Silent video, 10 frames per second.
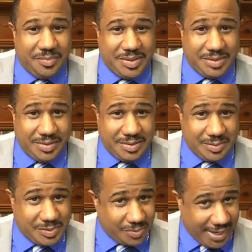Be sure to
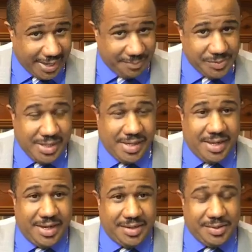subscribe,
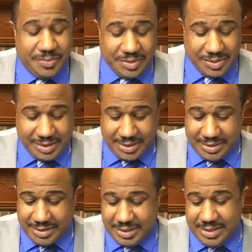and you will
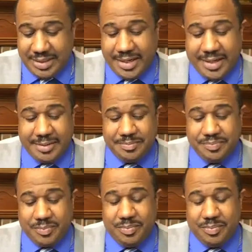see the um,